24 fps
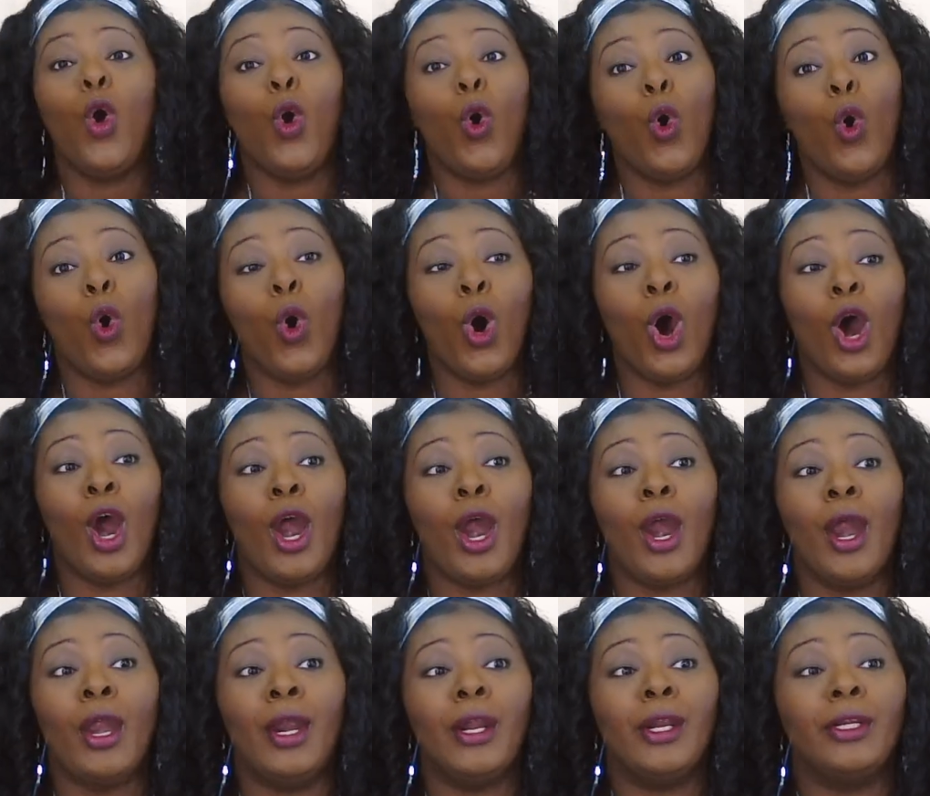
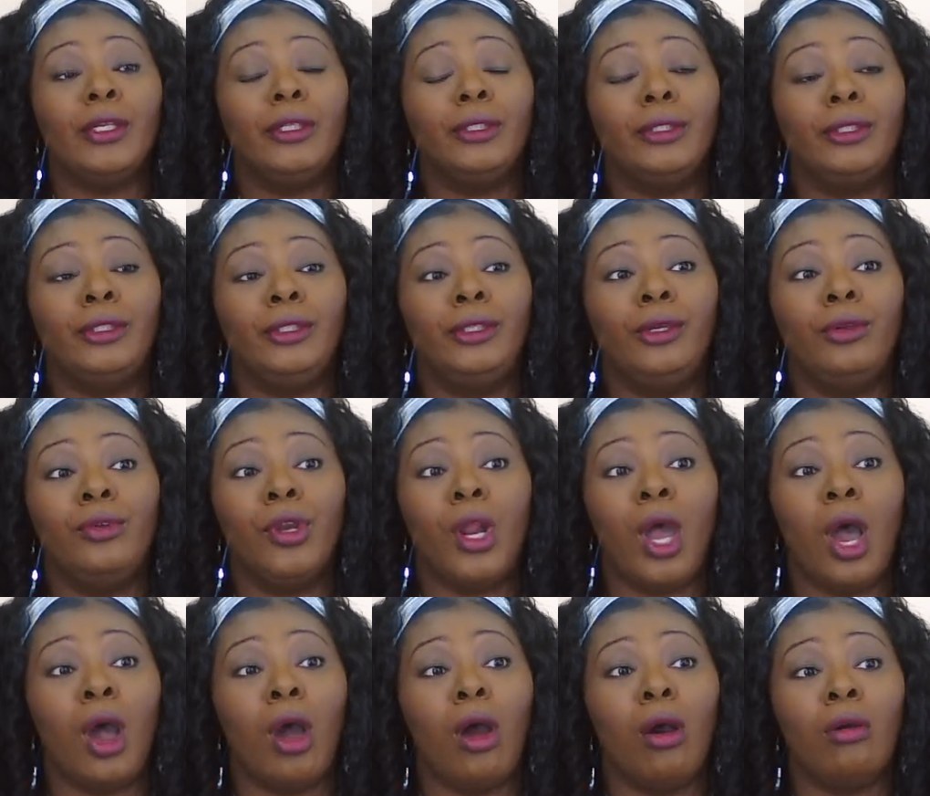or, you
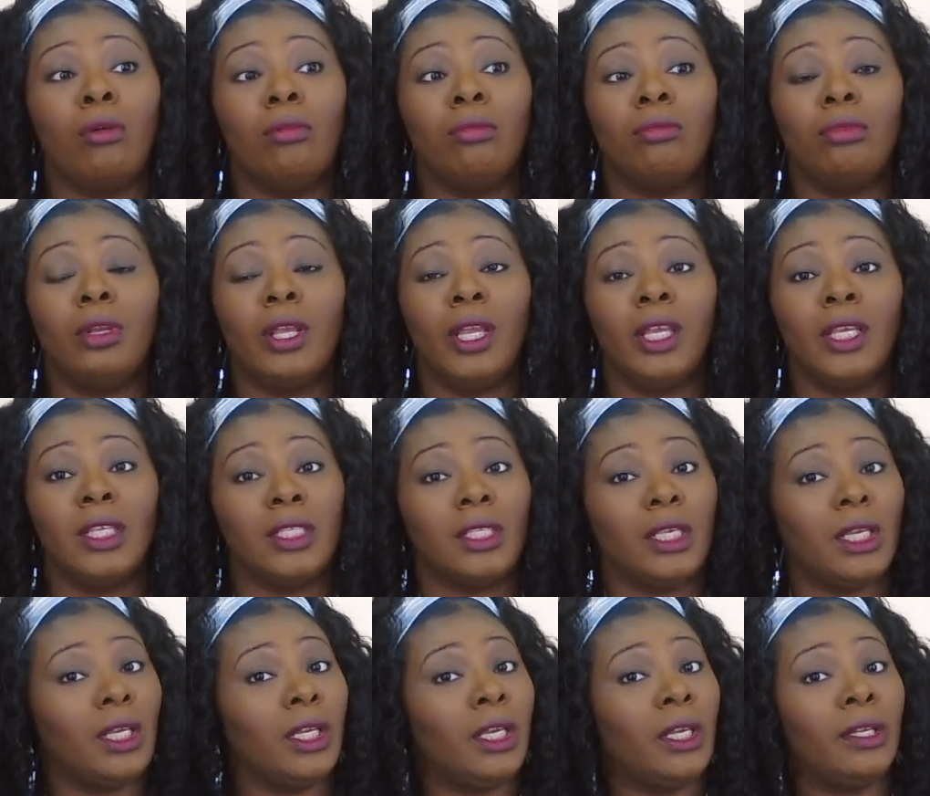know,
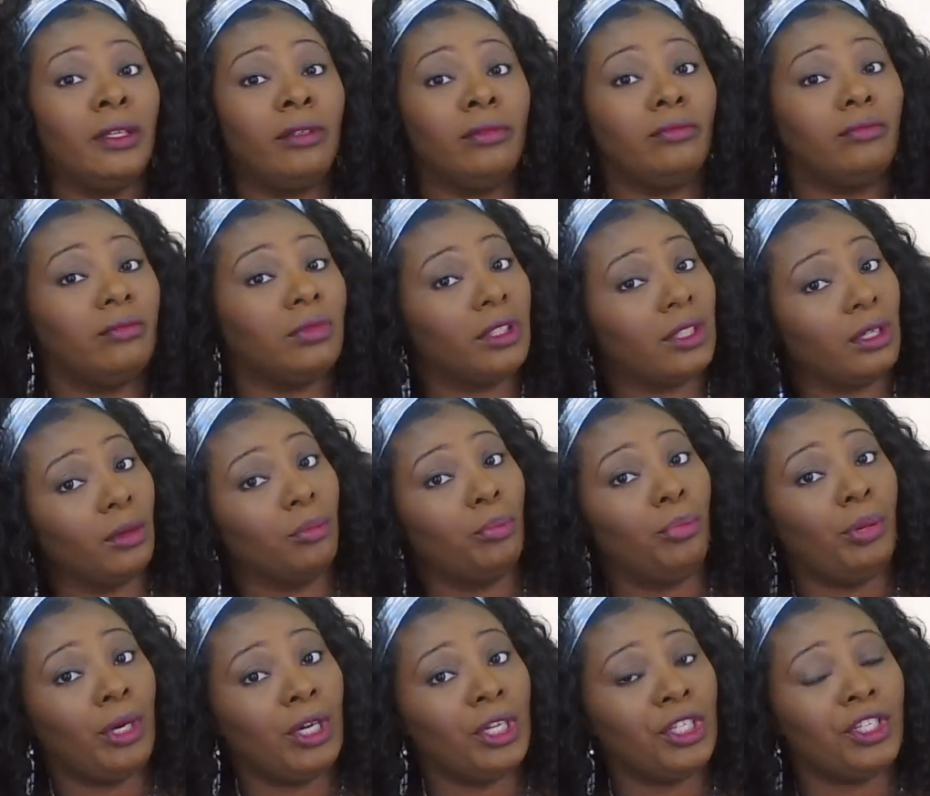is it
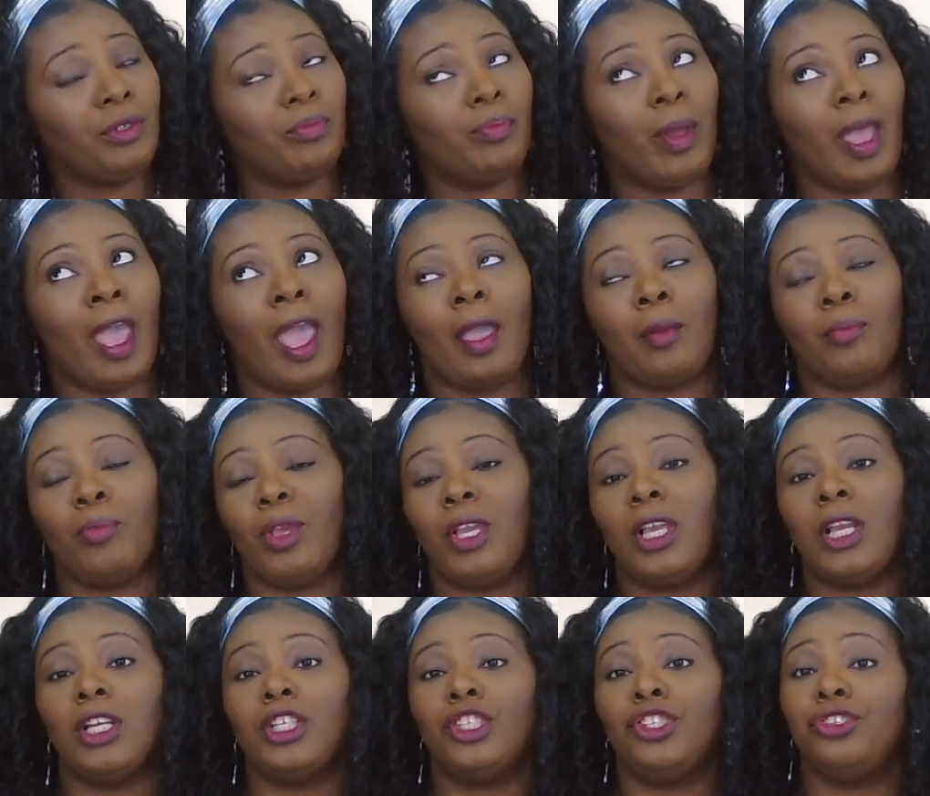some pushback
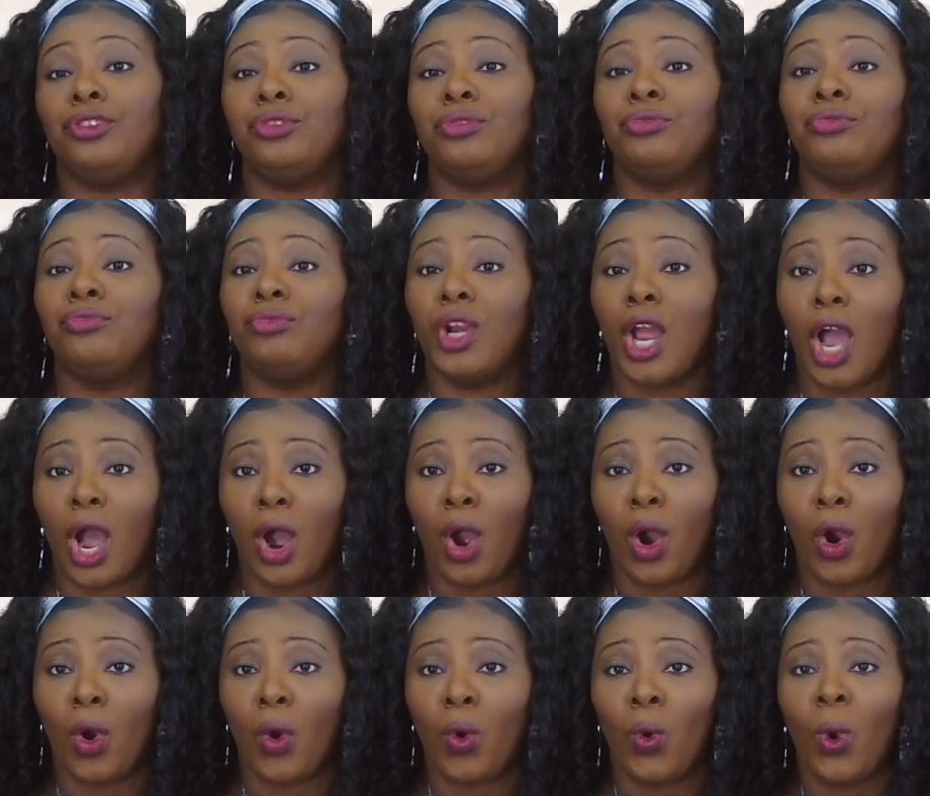because you
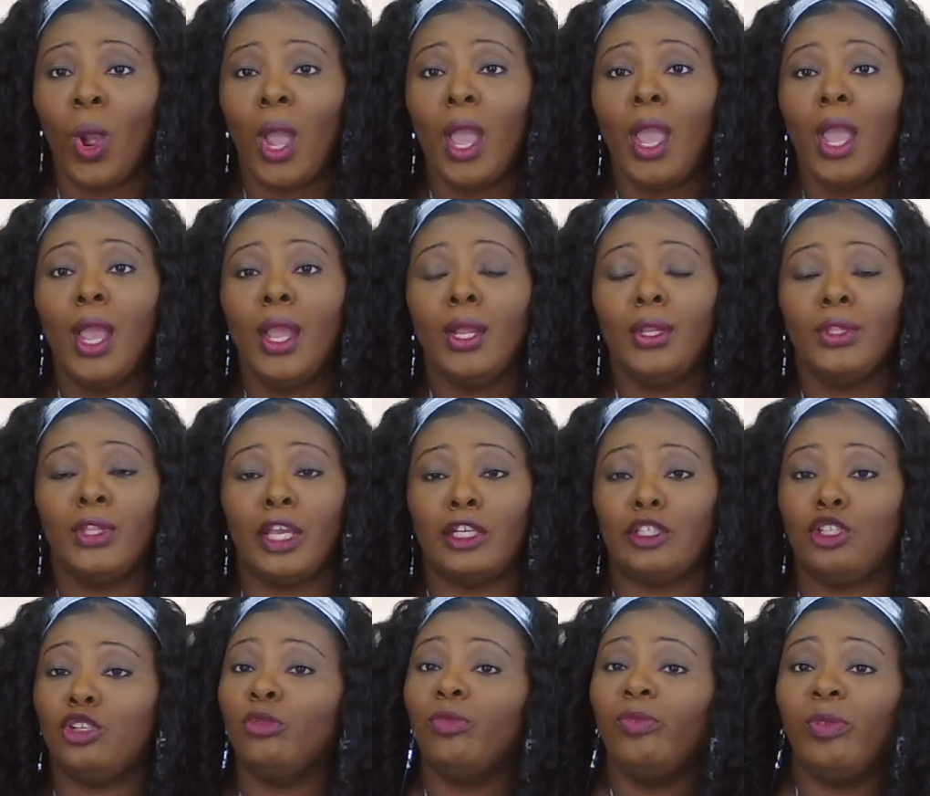know
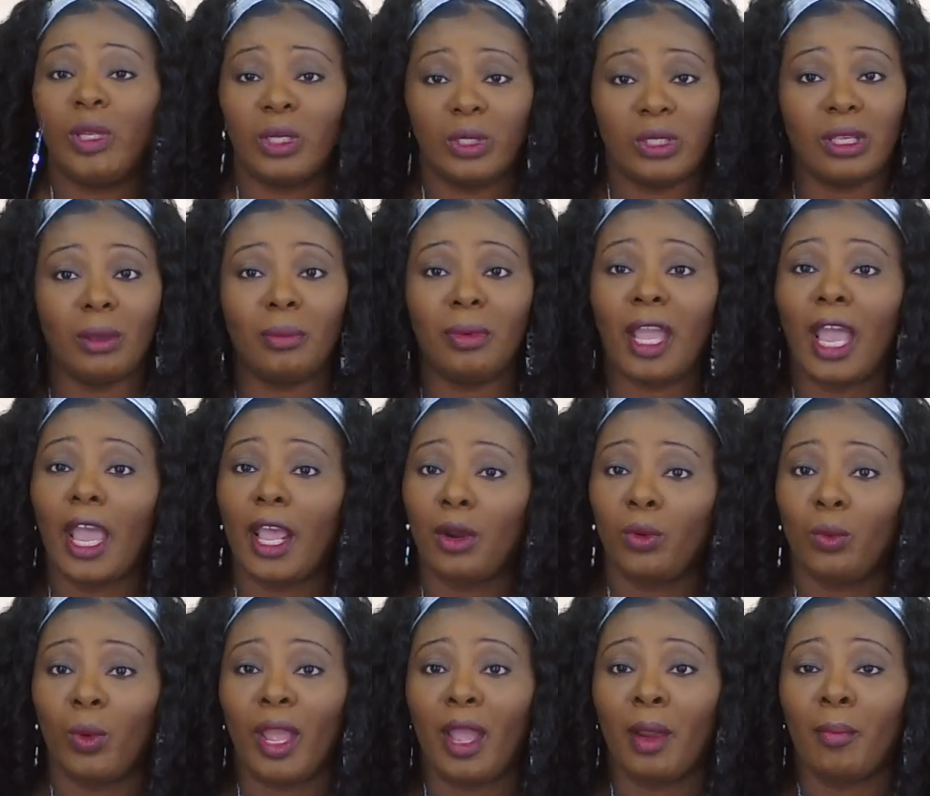that you feel some kind
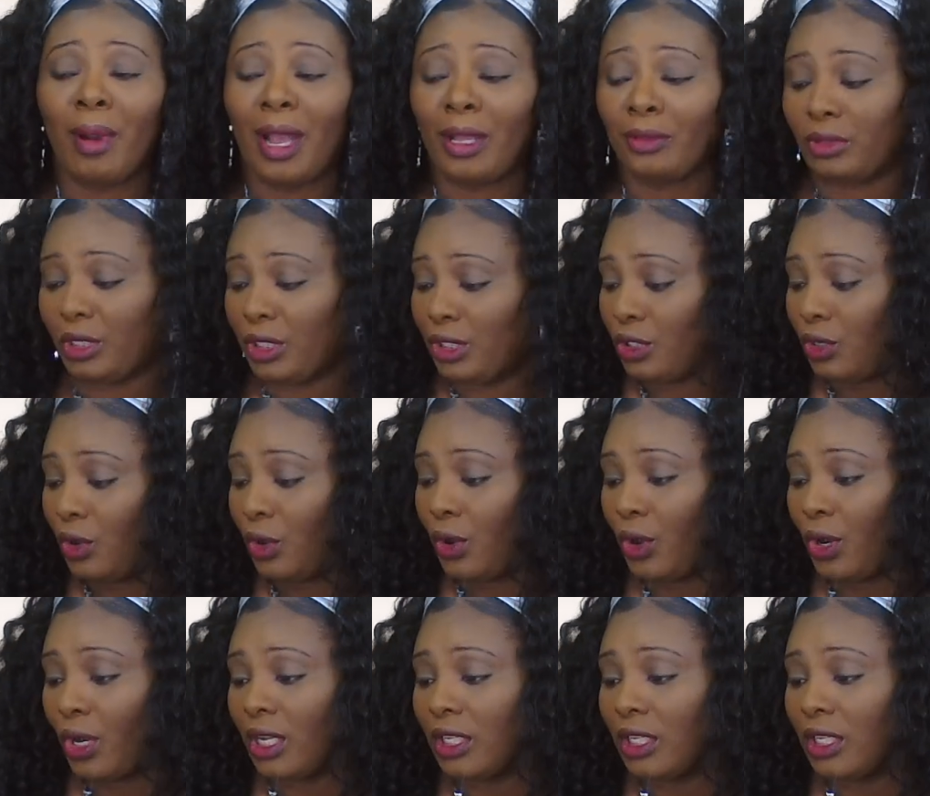of way about this girl?